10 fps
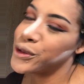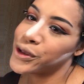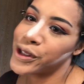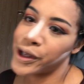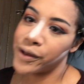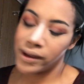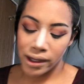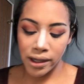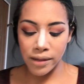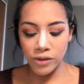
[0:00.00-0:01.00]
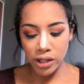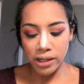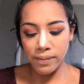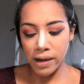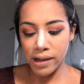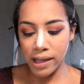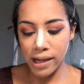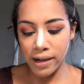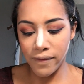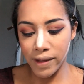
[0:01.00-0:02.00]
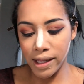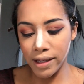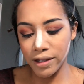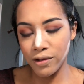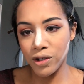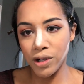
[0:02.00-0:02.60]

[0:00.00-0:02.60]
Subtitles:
so she did Mary Kay and everything, so she